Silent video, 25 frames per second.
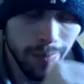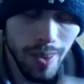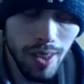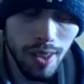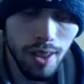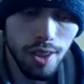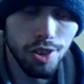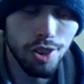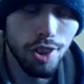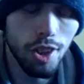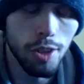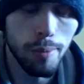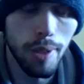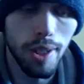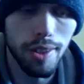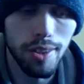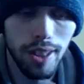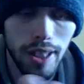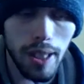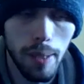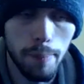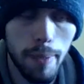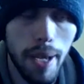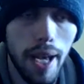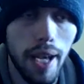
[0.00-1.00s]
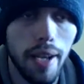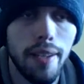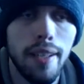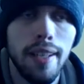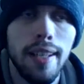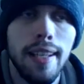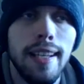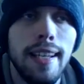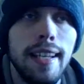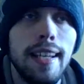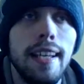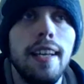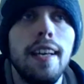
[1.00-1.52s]
excuse me, I'll take that back.
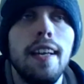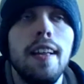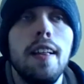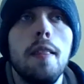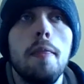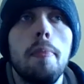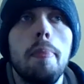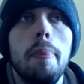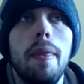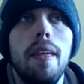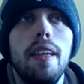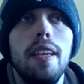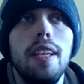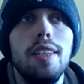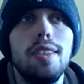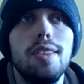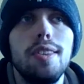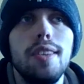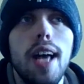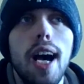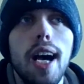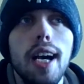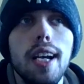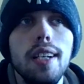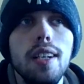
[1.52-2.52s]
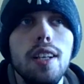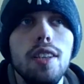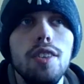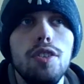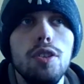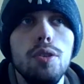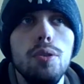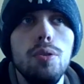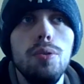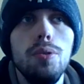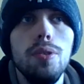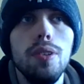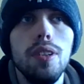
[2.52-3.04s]
He's not going to
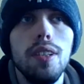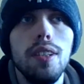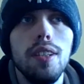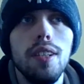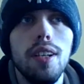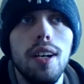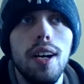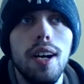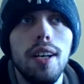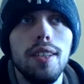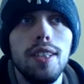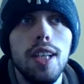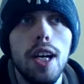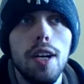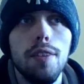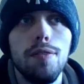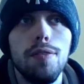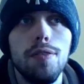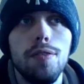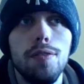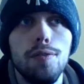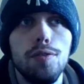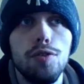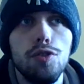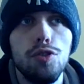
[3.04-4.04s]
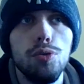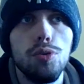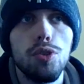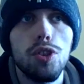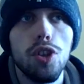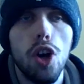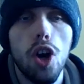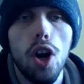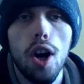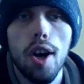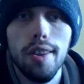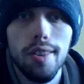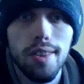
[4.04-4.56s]
do enough to
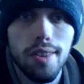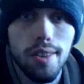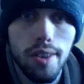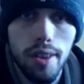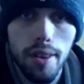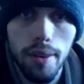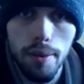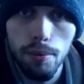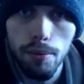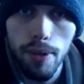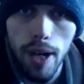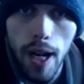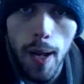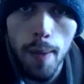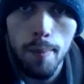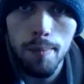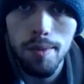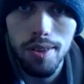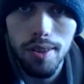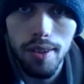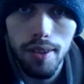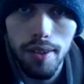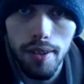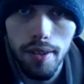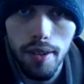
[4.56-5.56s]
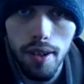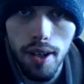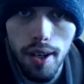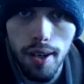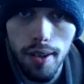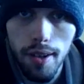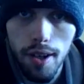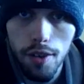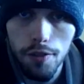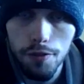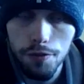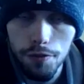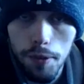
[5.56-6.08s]
cost the Rams
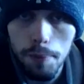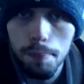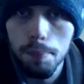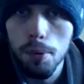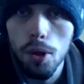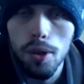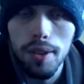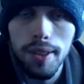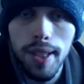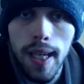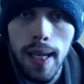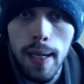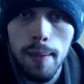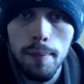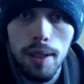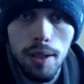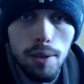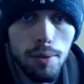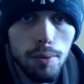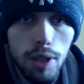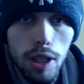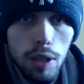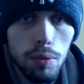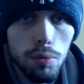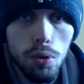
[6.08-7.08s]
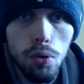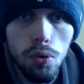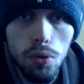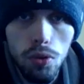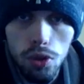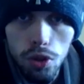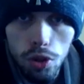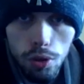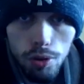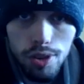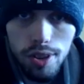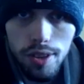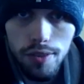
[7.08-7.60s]
a football game. He won't
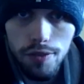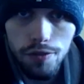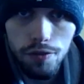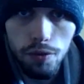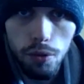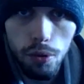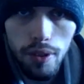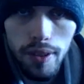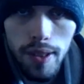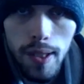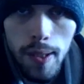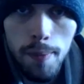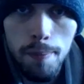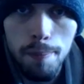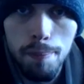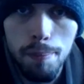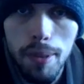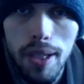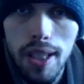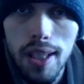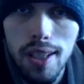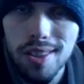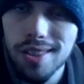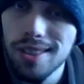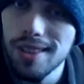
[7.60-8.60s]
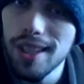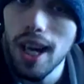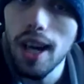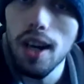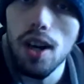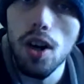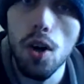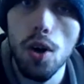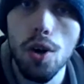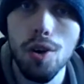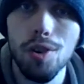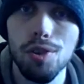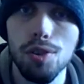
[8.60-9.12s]
lose it for them, but he's not
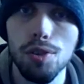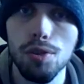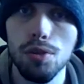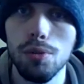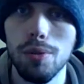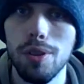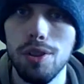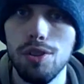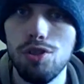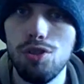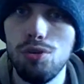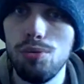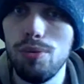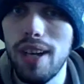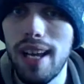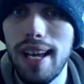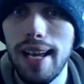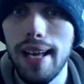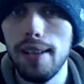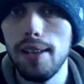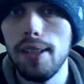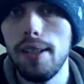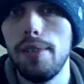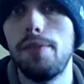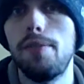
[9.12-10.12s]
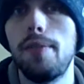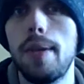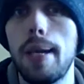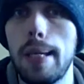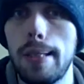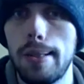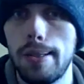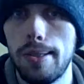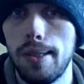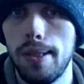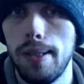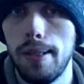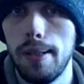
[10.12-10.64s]
also going to
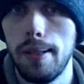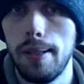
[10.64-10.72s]
elevate